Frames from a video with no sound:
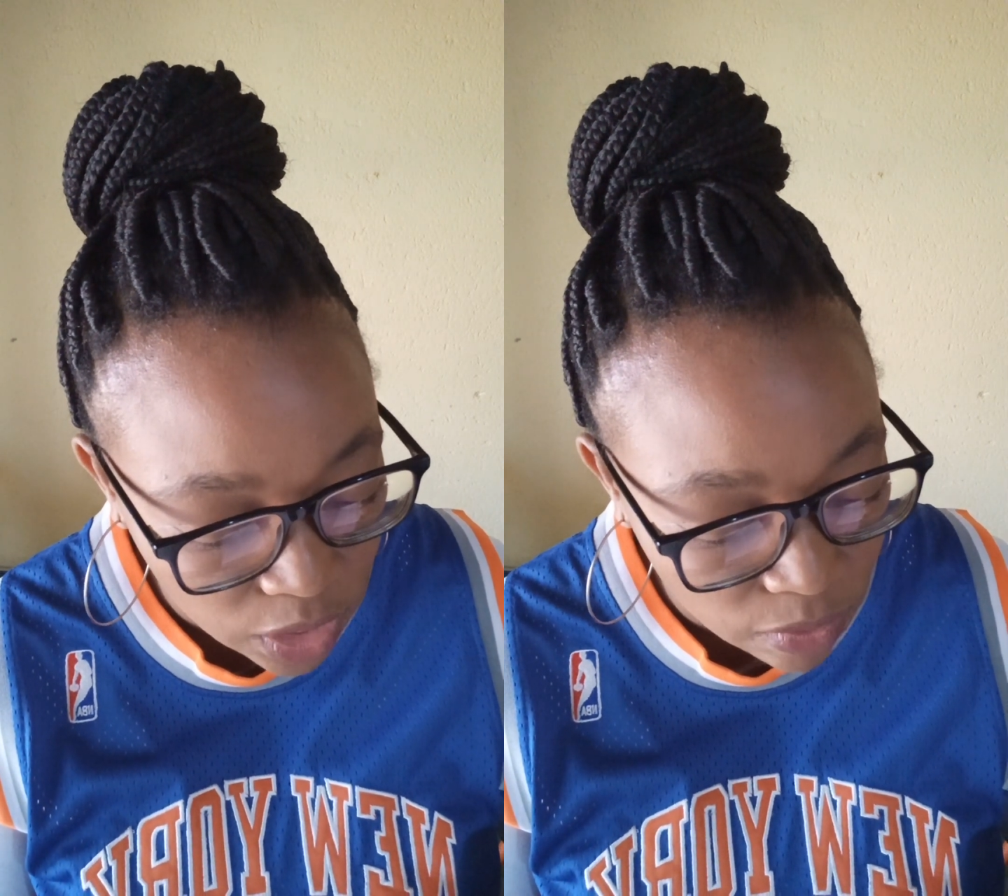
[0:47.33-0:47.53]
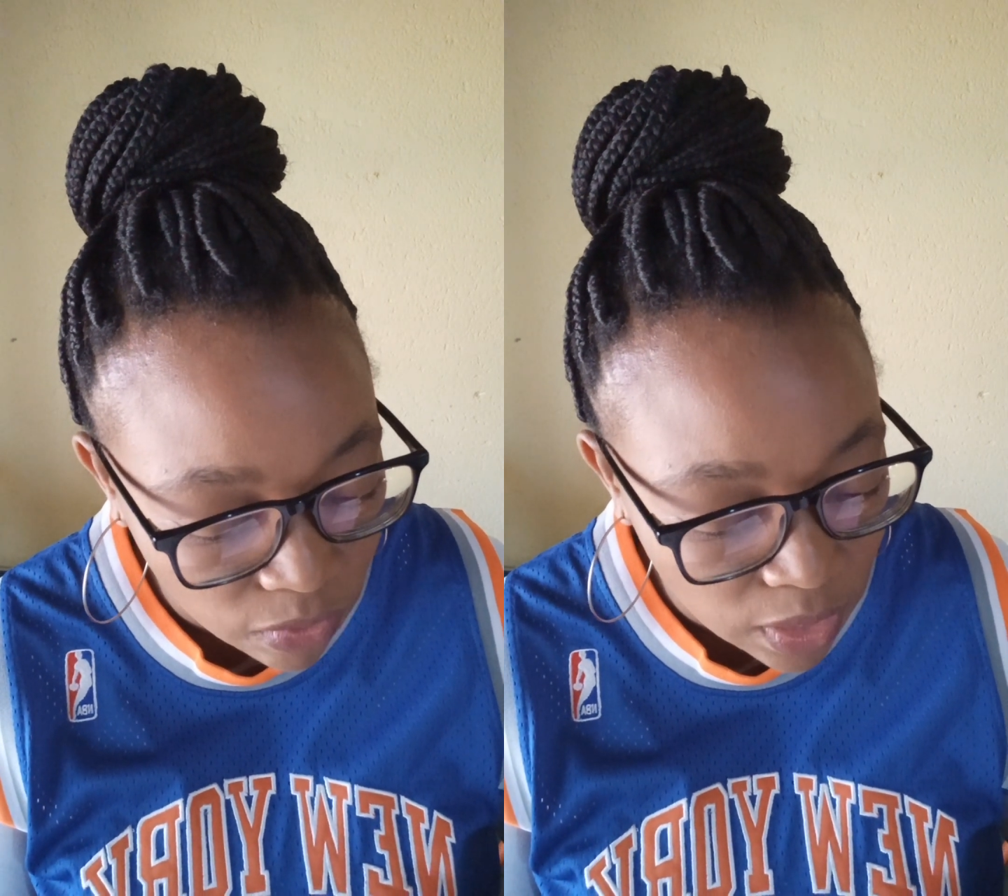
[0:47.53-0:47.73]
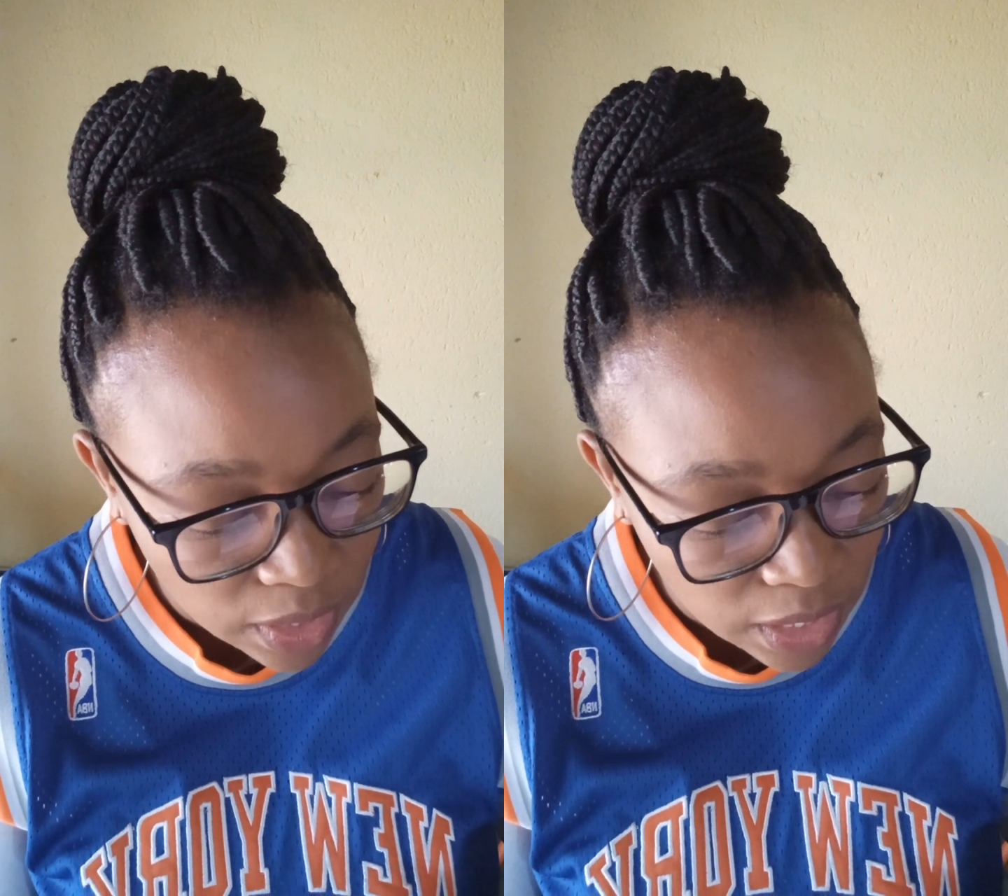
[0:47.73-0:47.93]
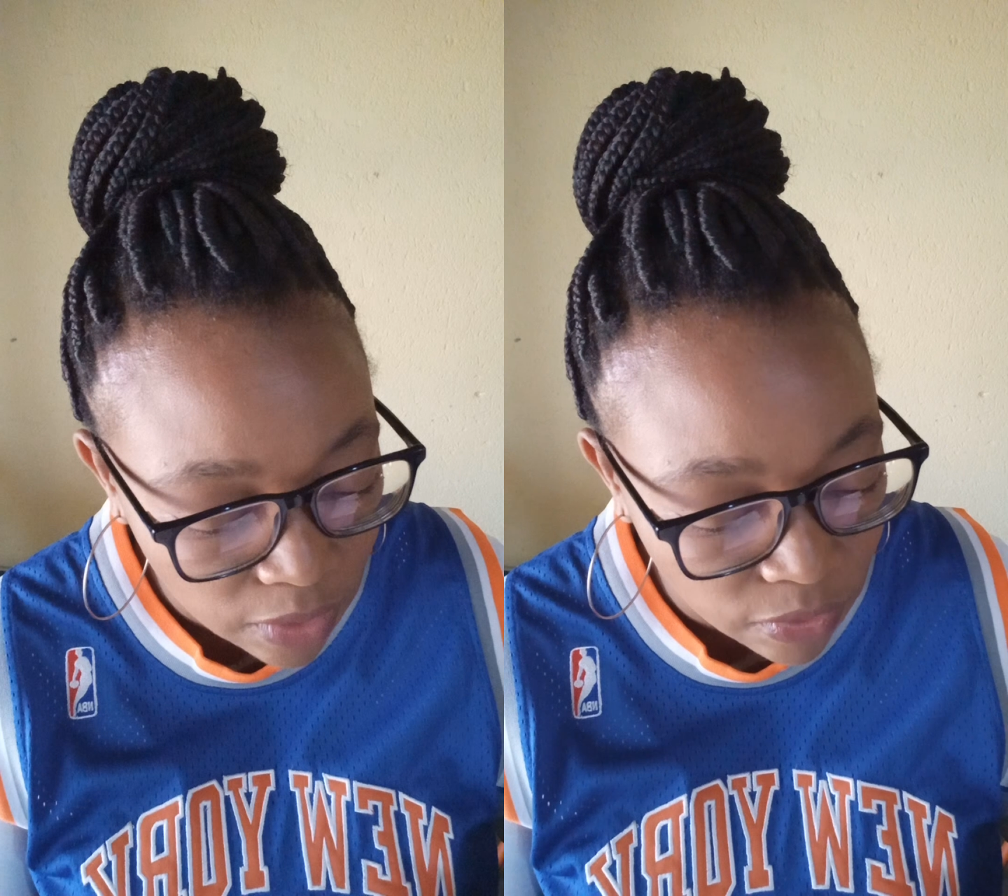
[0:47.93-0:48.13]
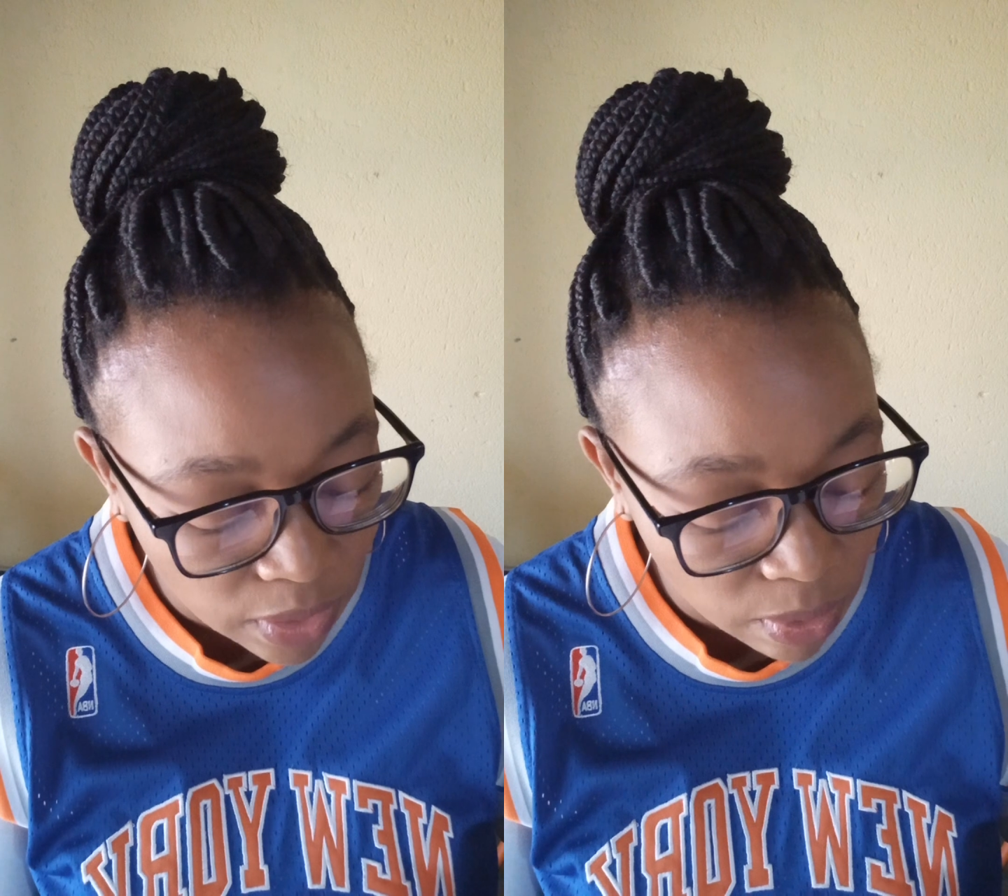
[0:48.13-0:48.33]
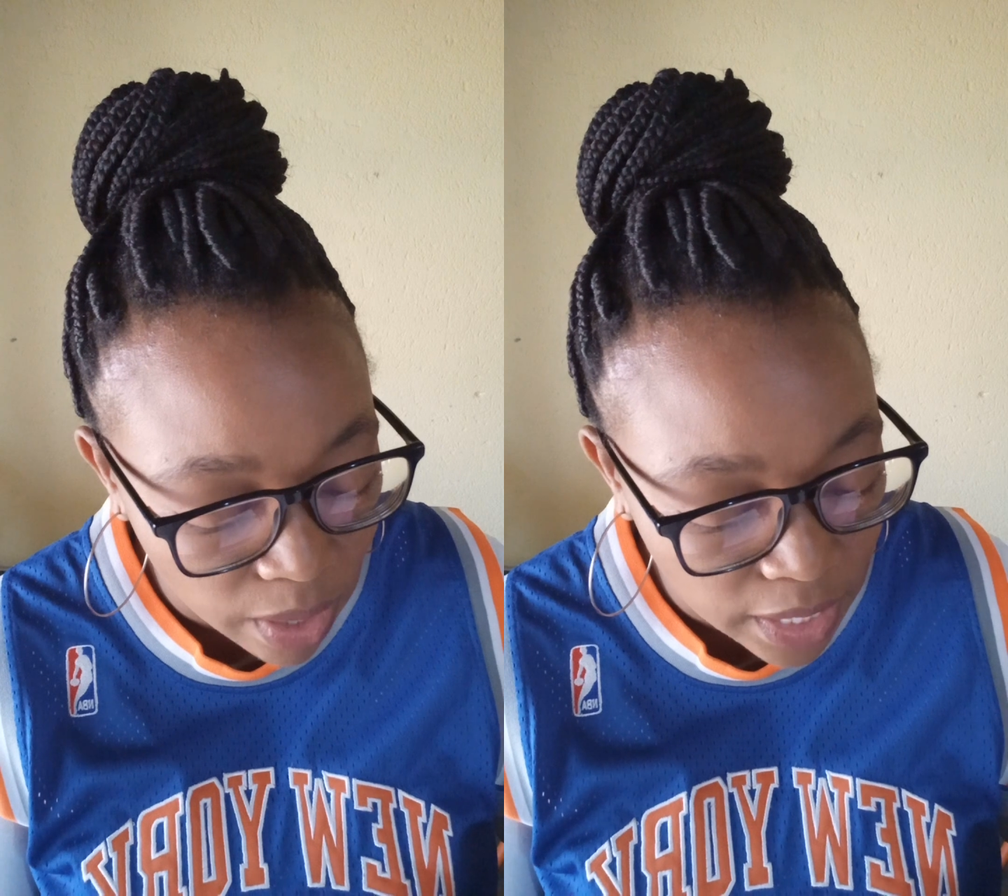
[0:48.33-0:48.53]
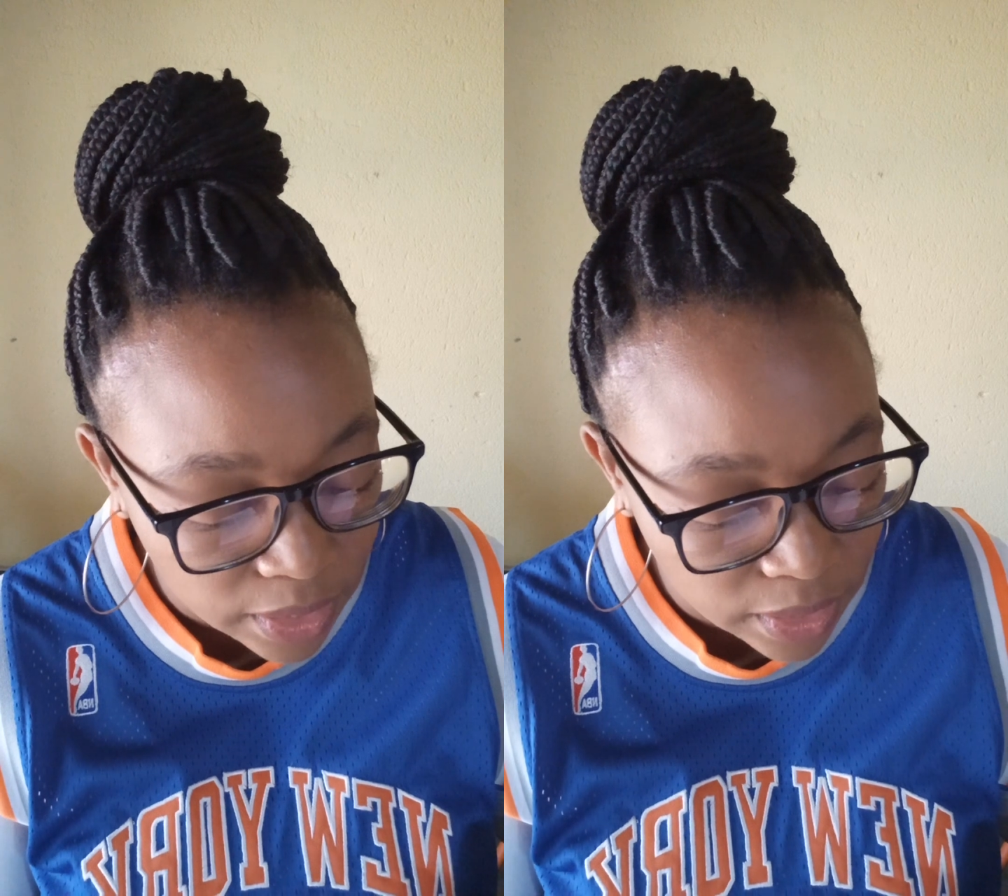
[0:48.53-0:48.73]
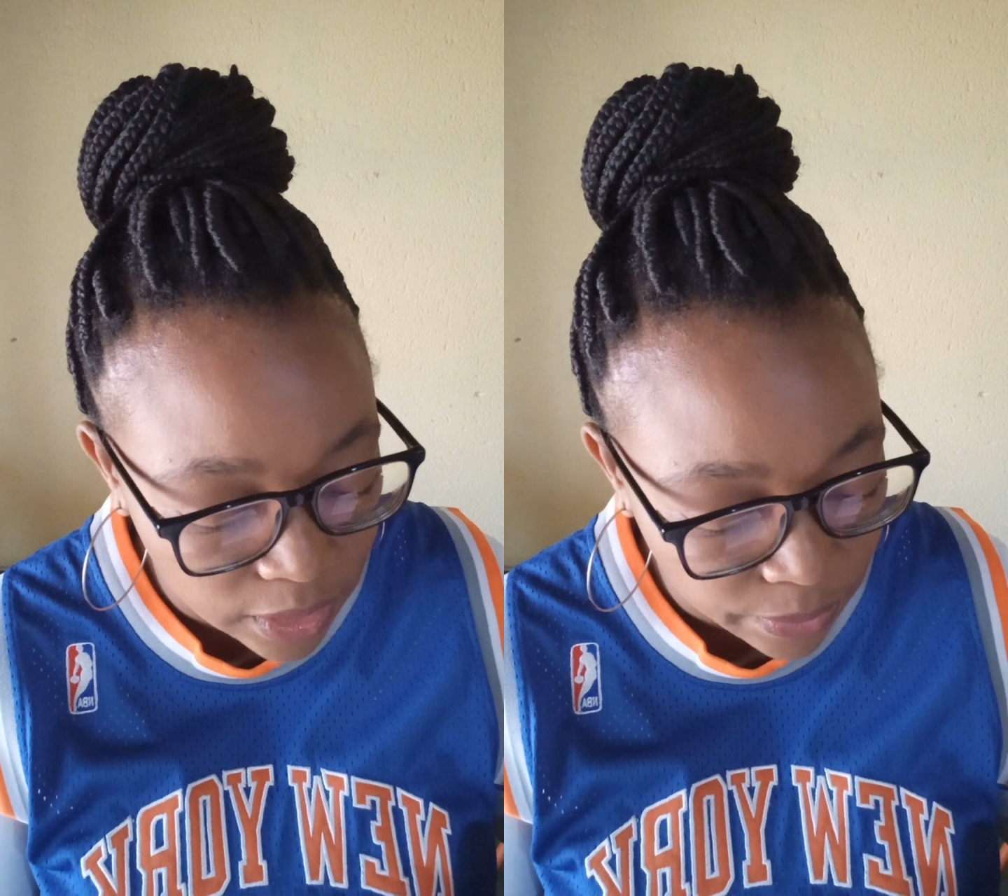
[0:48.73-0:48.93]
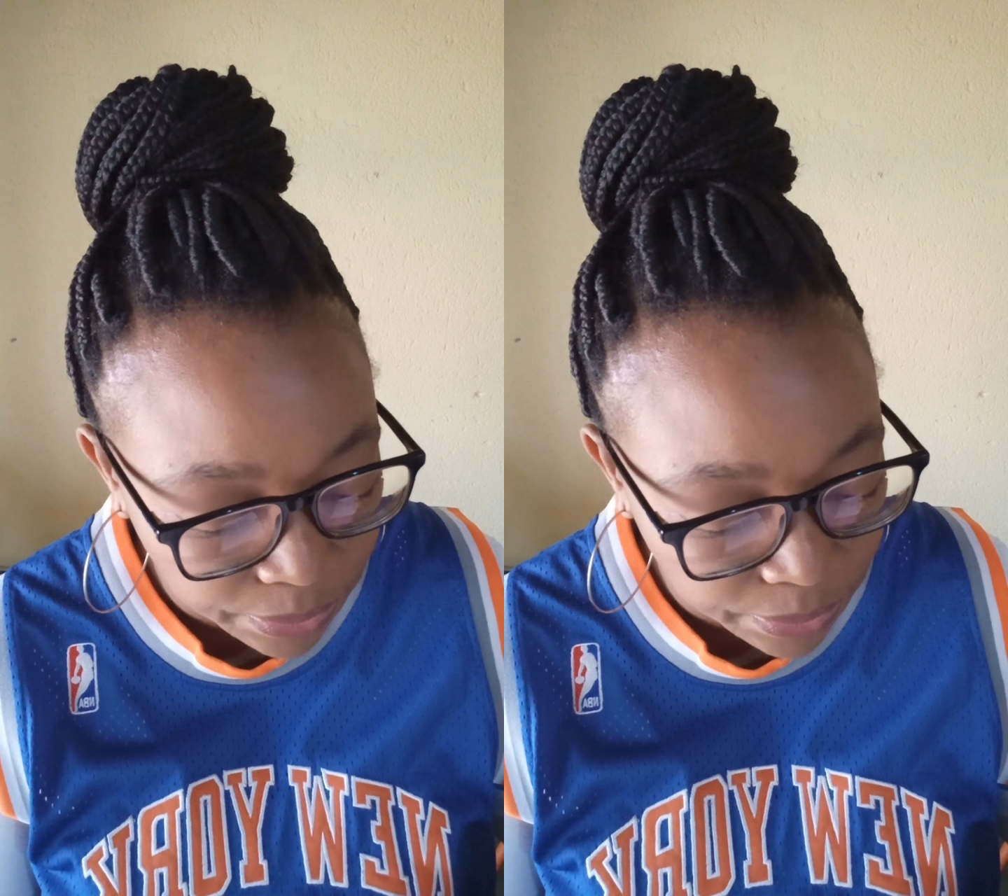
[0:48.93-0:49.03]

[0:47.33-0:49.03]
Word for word: in Philadelphia, write